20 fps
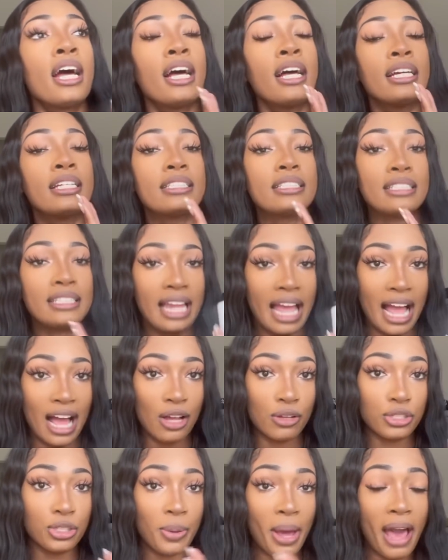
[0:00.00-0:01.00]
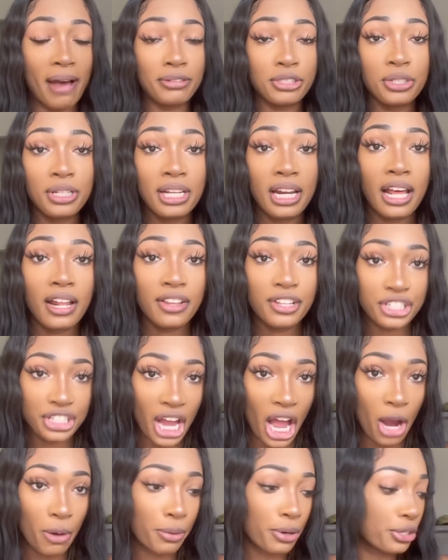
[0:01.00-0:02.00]
Now, so after you get out of the
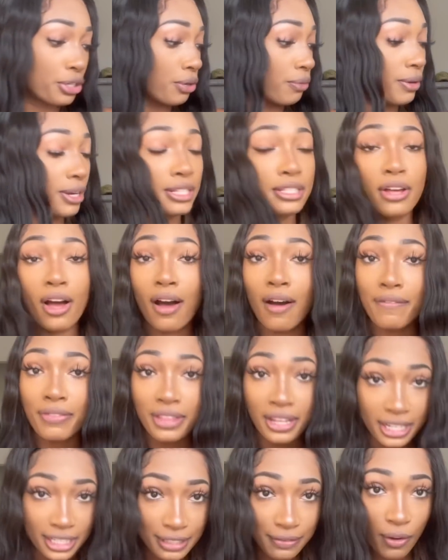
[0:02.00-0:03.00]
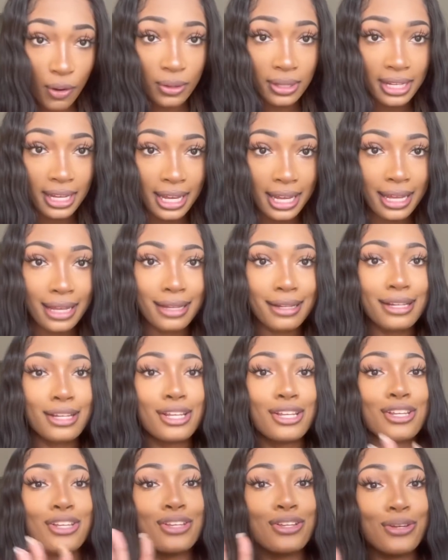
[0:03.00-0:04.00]
shower, you rinse off the exfoliant,
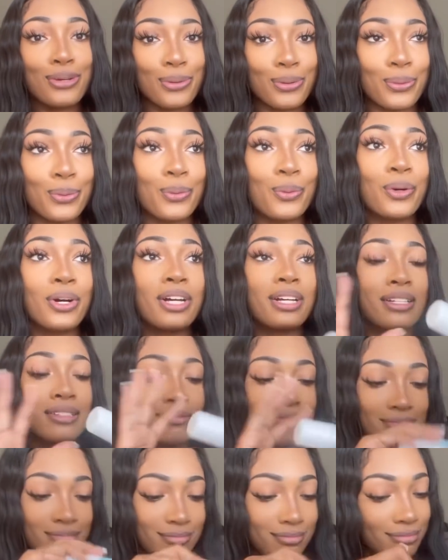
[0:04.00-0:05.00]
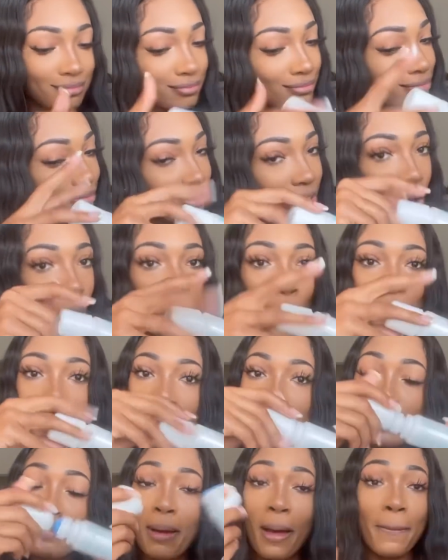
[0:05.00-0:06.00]
you open
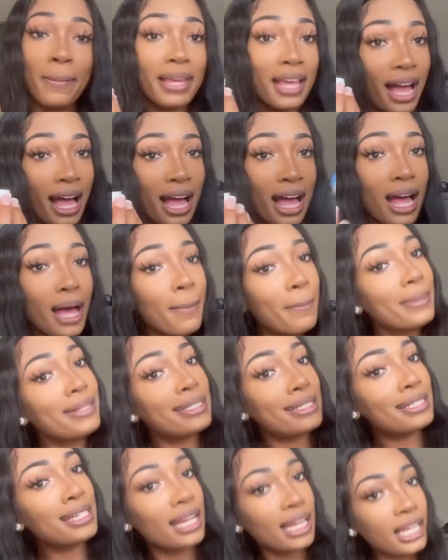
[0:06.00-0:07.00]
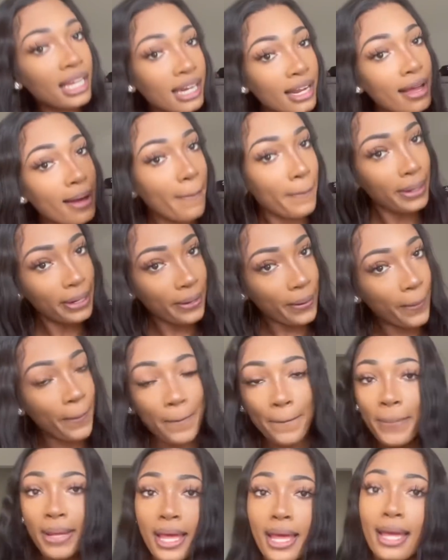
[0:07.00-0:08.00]
this puppy up, shake it up a little
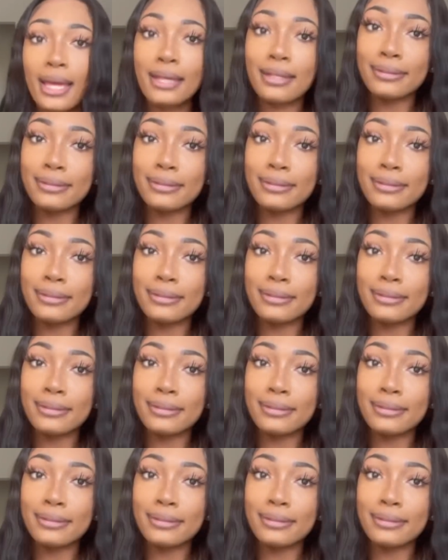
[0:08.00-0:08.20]
bit,